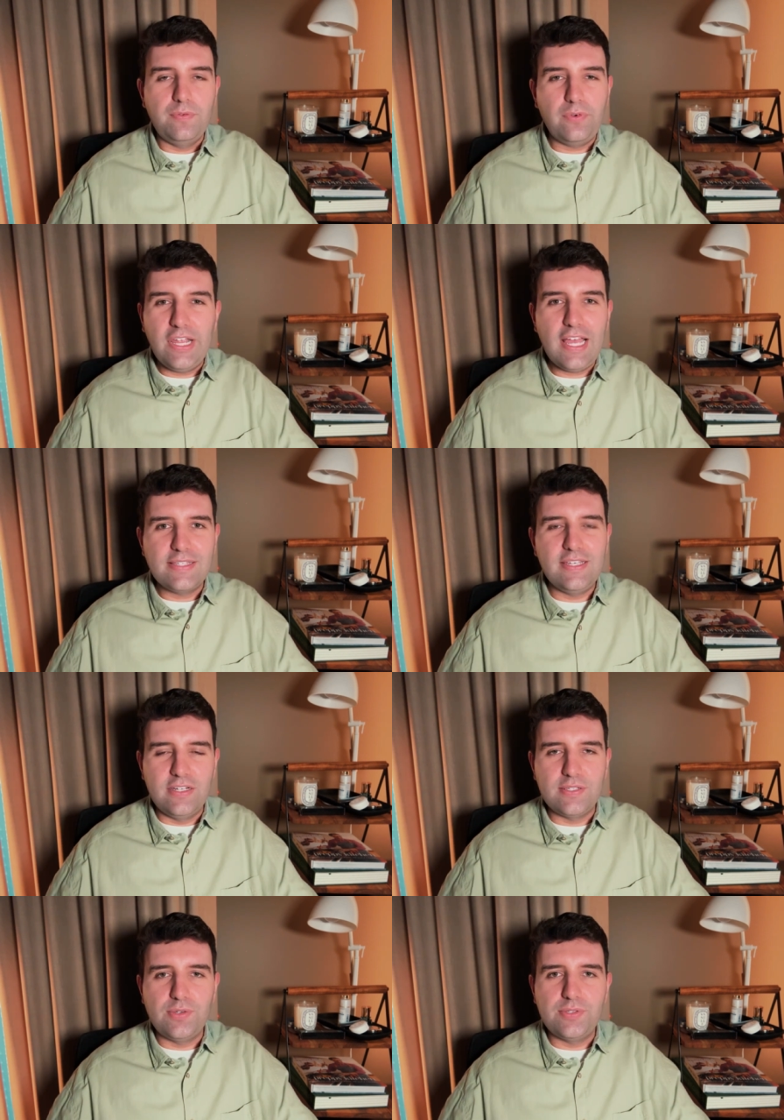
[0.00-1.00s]
Free
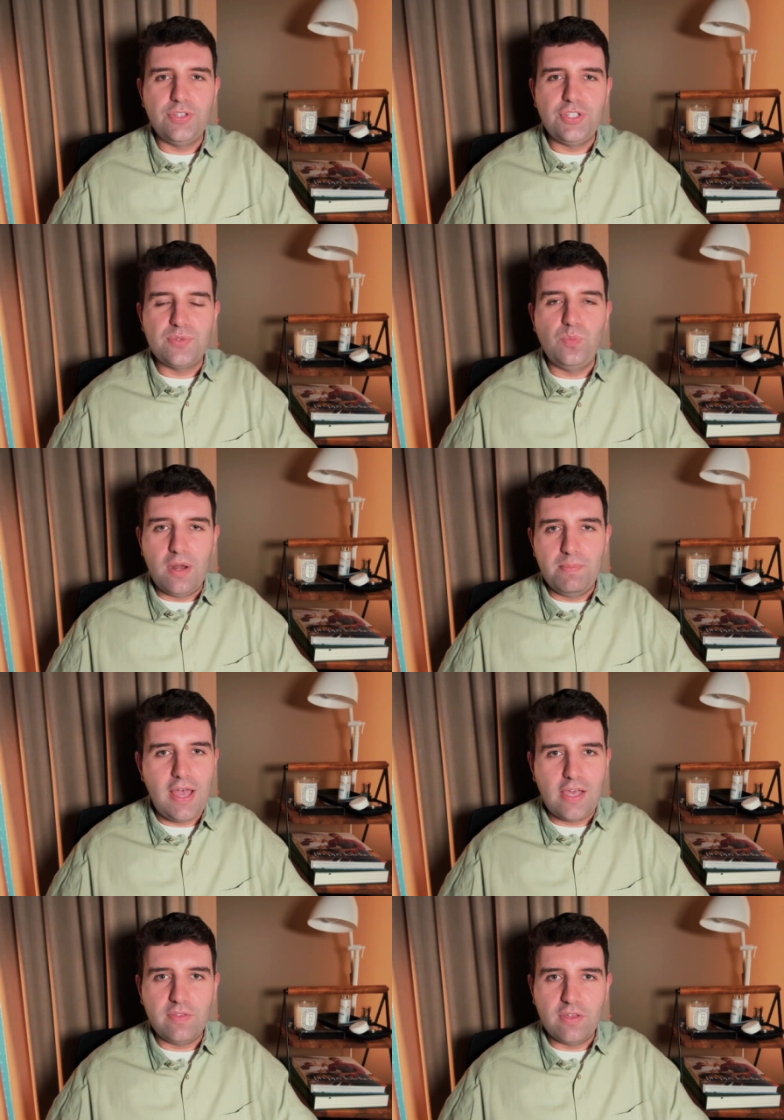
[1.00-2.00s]
acid is also just one
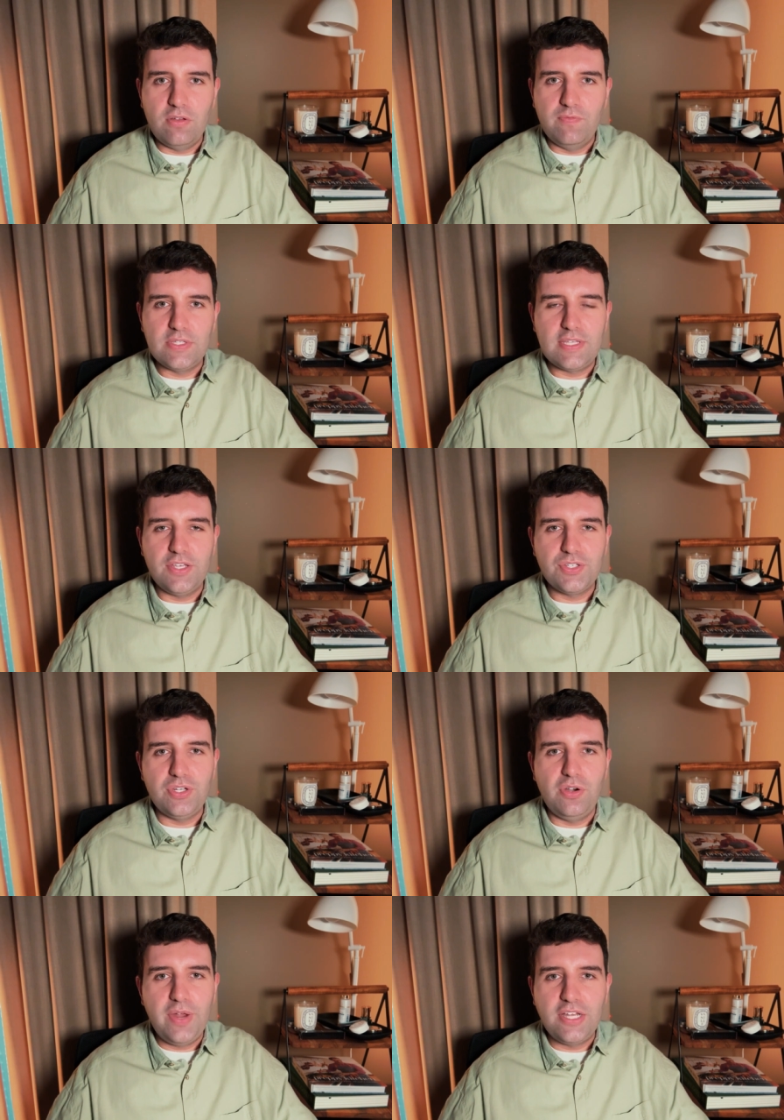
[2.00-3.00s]
part of the
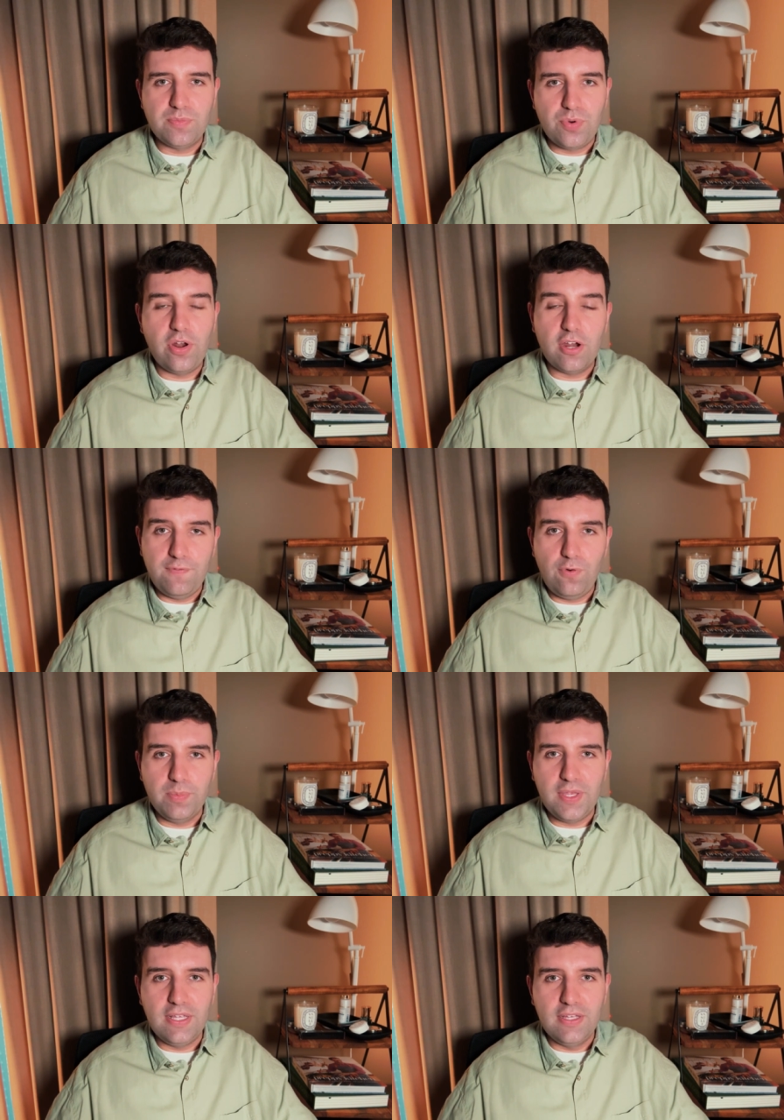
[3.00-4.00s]
conversation around a product
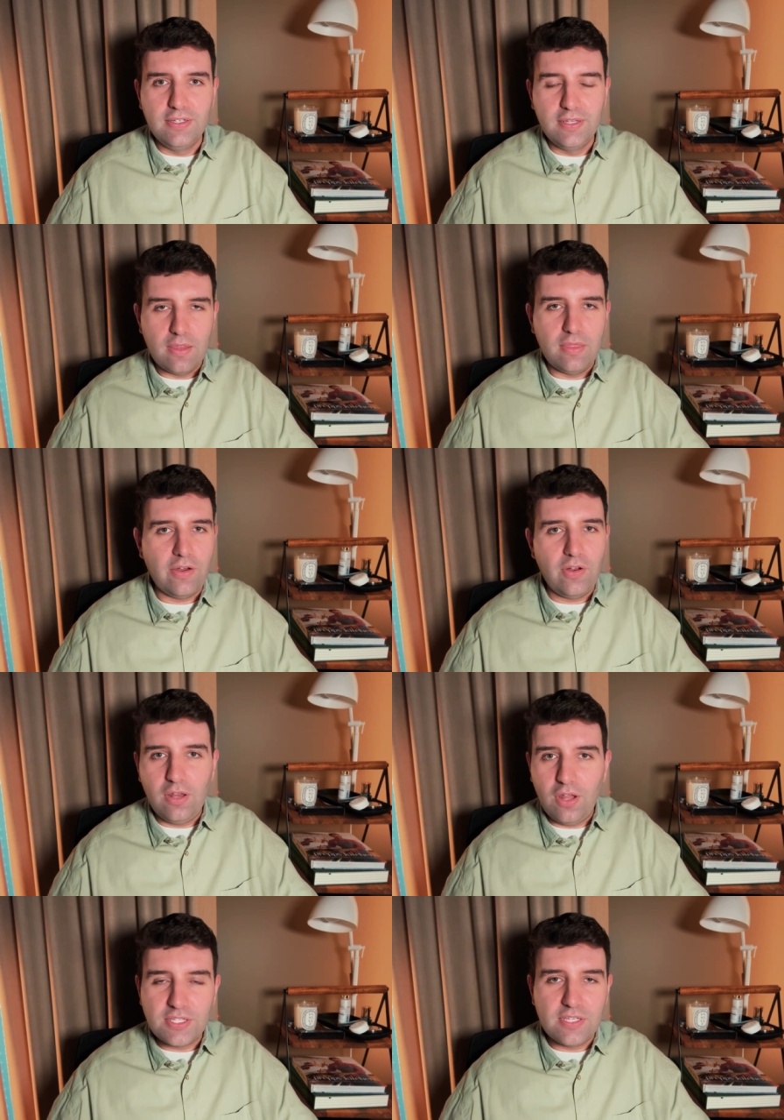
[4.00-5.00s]
formula. There are
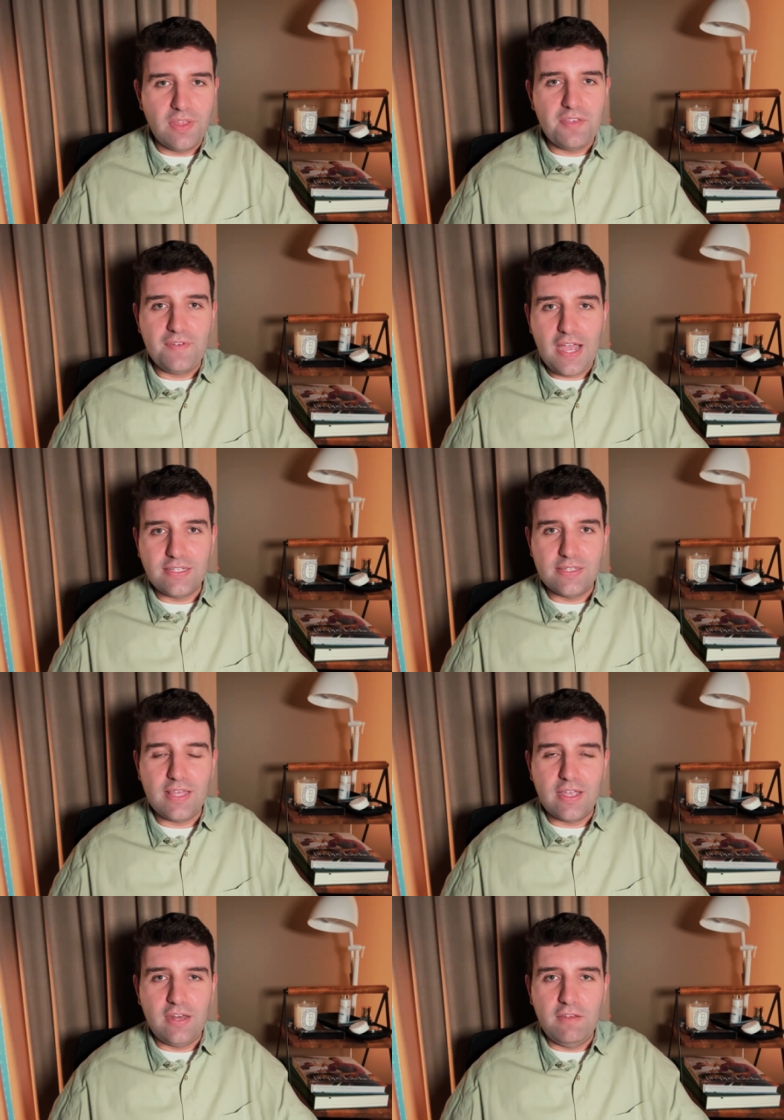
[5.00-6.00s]
lots of other factors
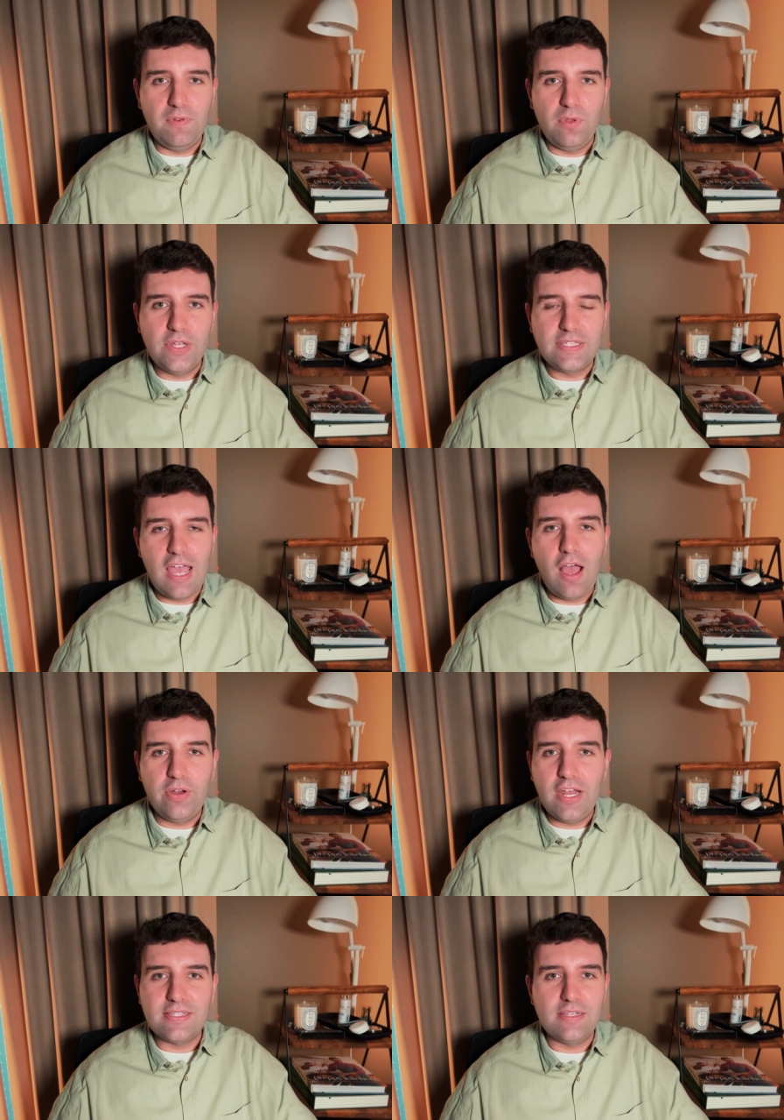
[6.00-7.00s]
that can influence
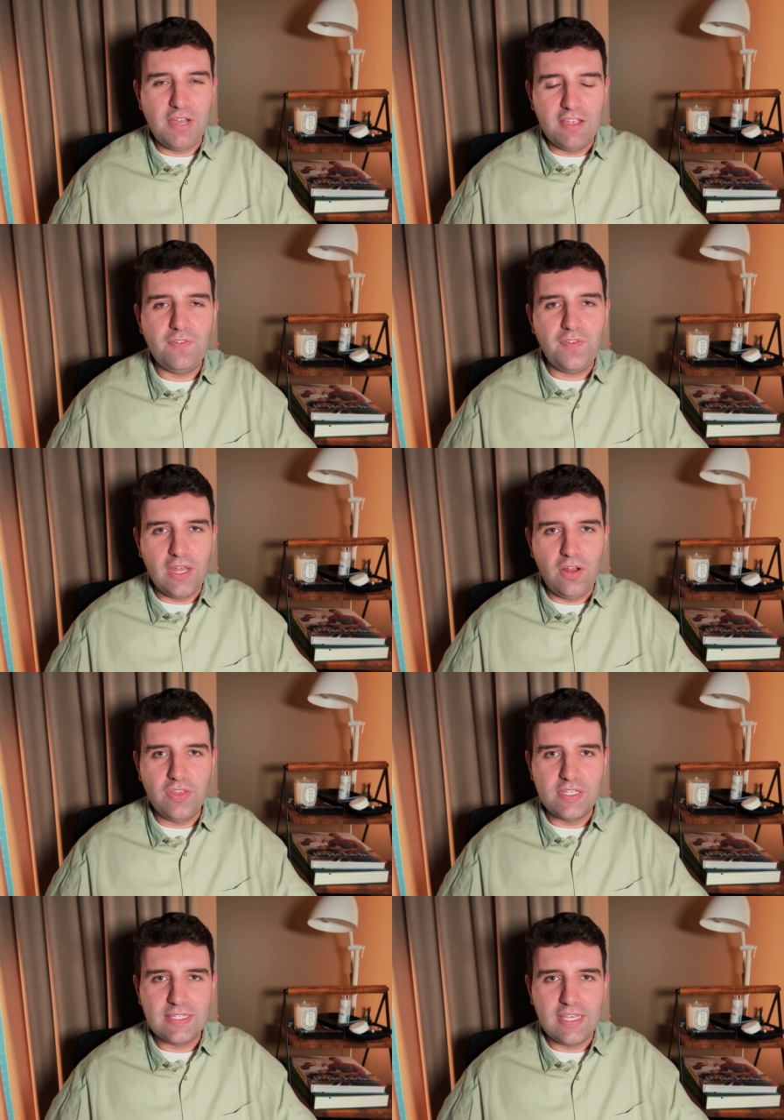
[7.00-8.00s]
how an acid might feel
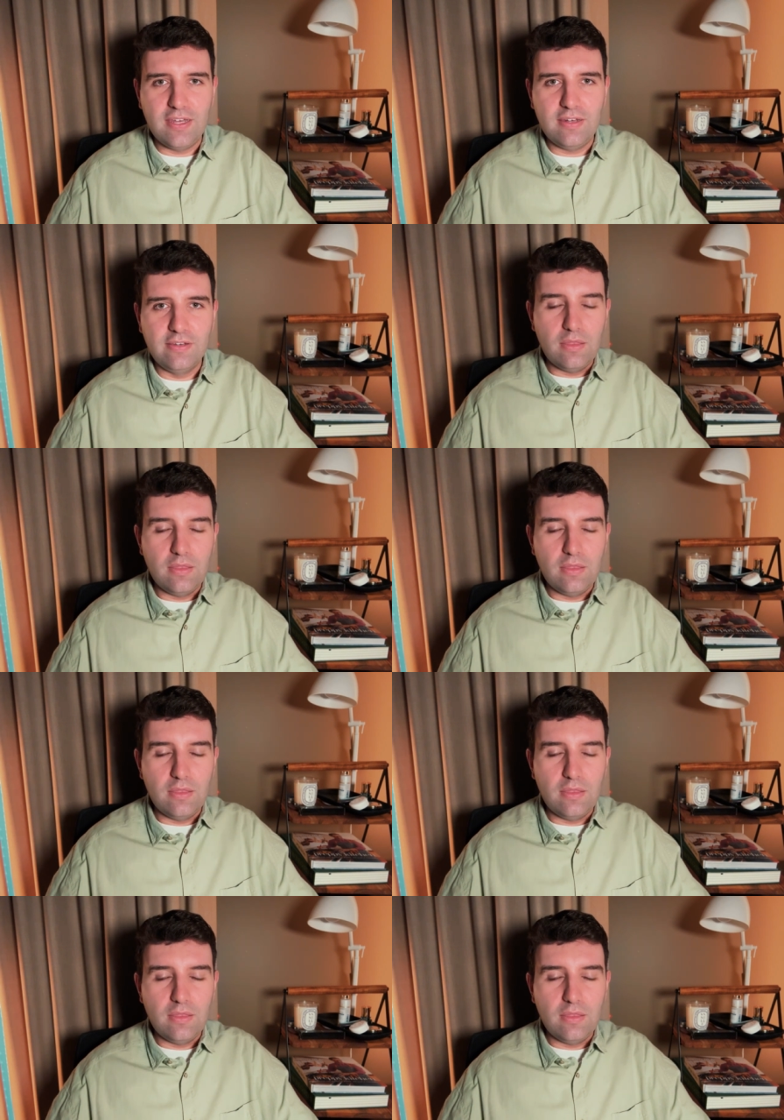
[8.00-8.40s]
on the skin.